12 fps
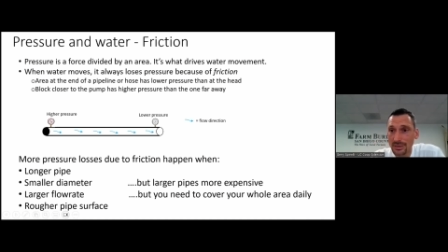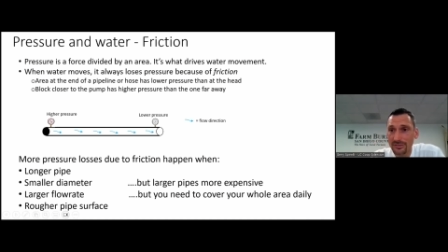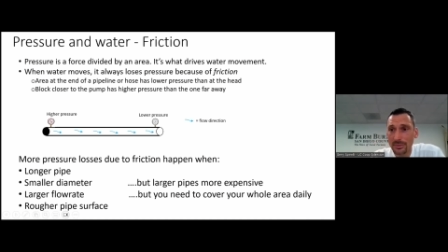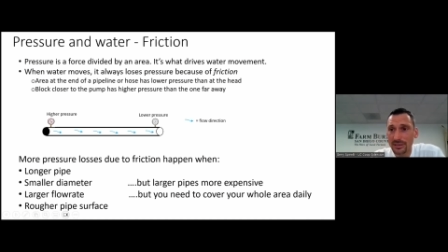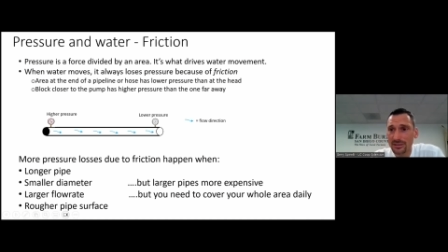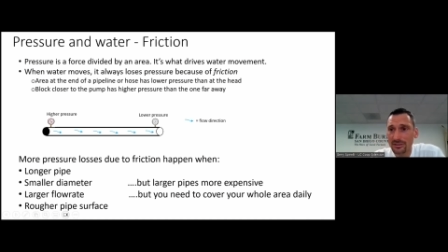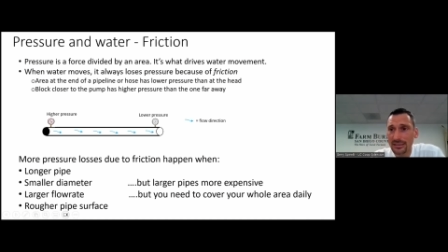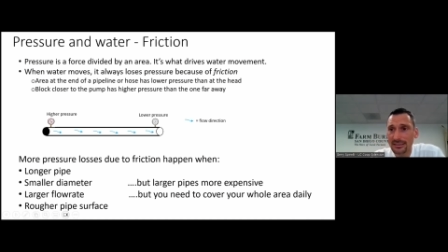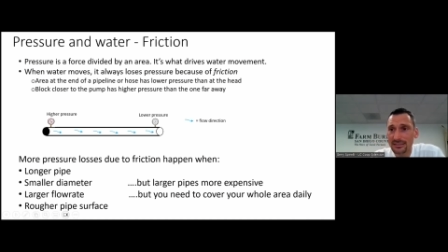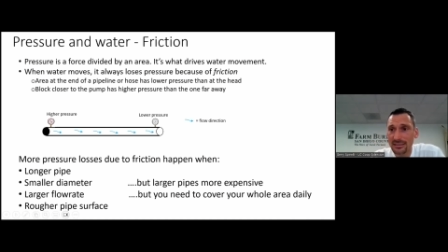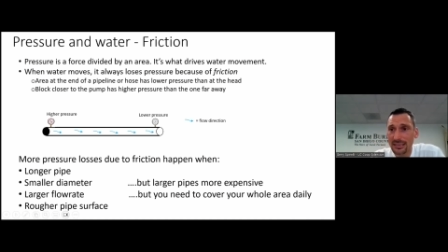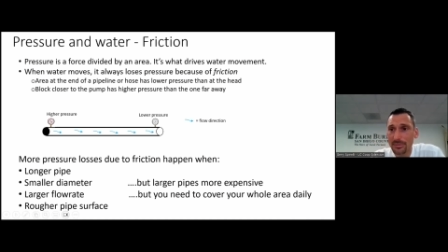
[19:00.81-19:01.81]
Everybody's
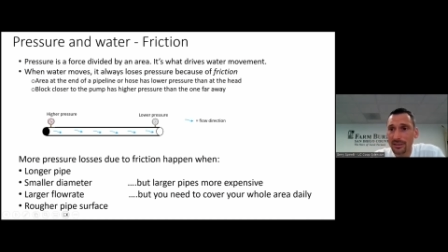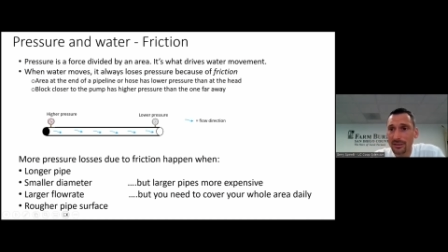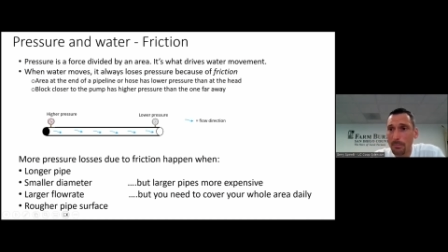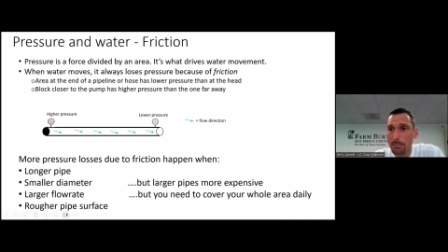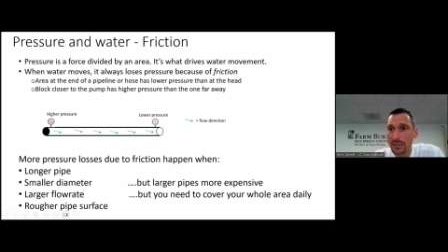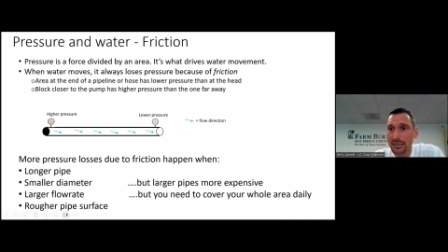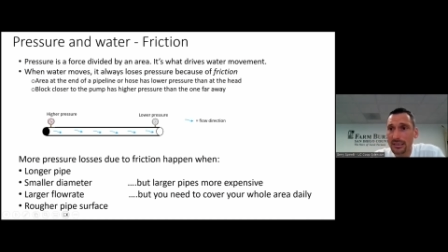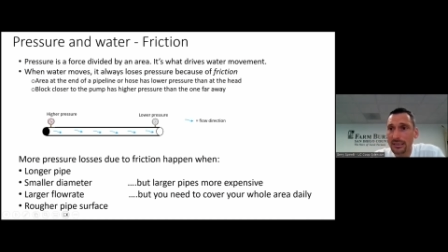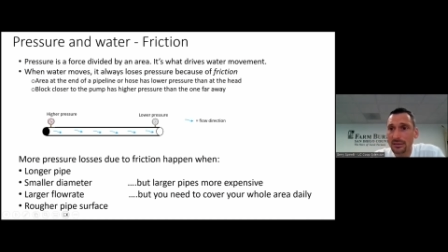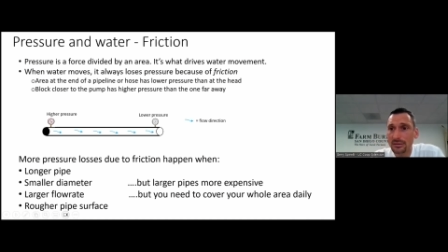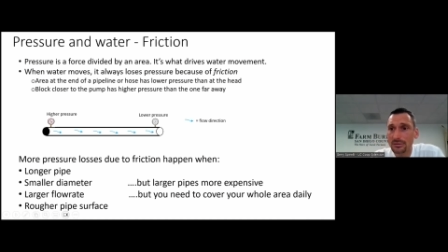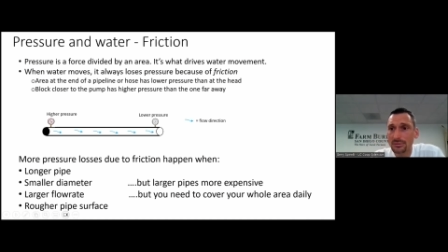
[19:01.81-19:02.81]
already sleeping
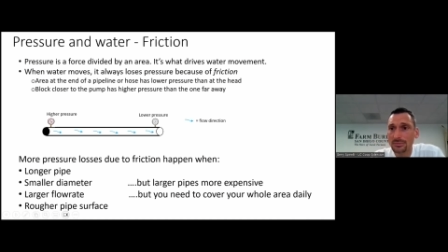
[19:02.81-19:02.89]
completely?